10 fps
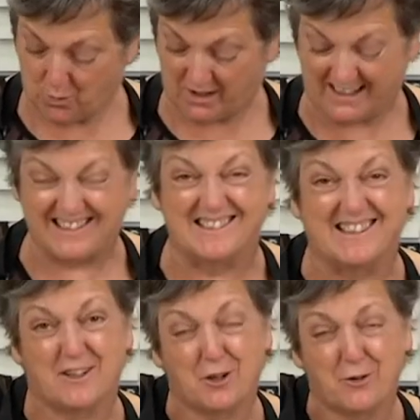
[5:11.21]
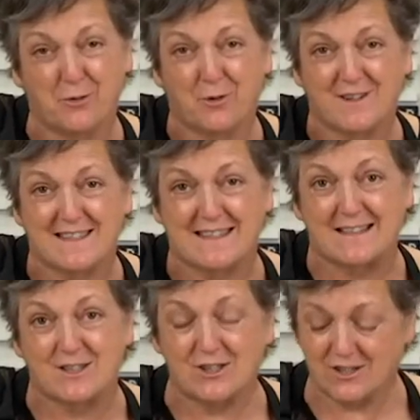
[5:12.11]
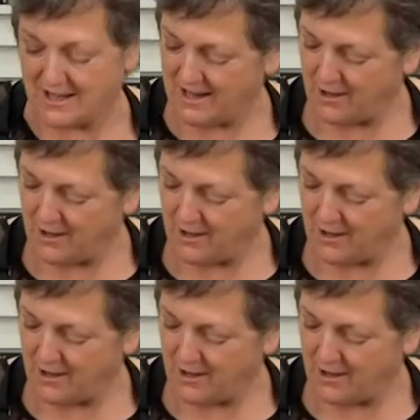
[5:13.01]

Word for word: We're going to glitter through our stencil.